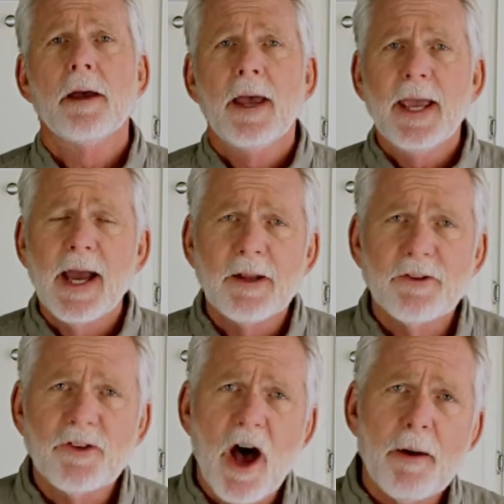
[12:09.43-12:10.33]
Hey guys,
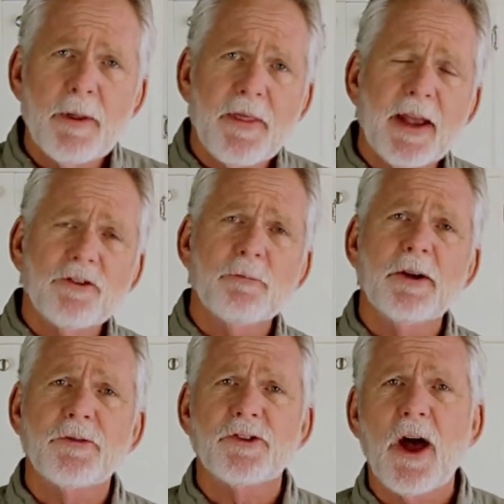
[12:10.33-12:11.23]
it's Tom, and thanks so
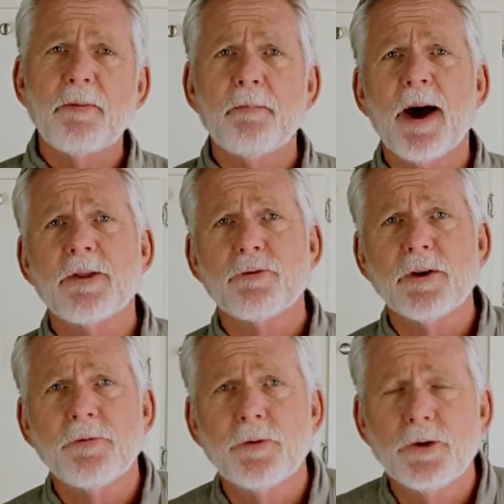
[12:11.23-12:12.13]
much for stopping by the
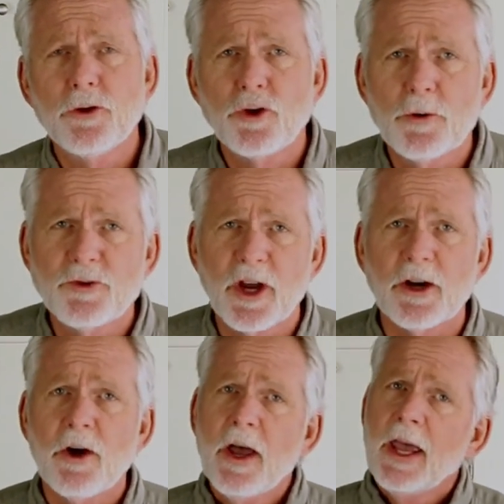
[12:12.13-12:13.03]
Real Food YouTube
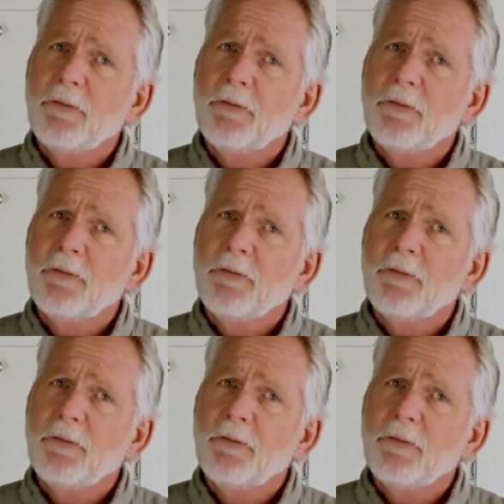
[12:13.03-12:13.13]
channel.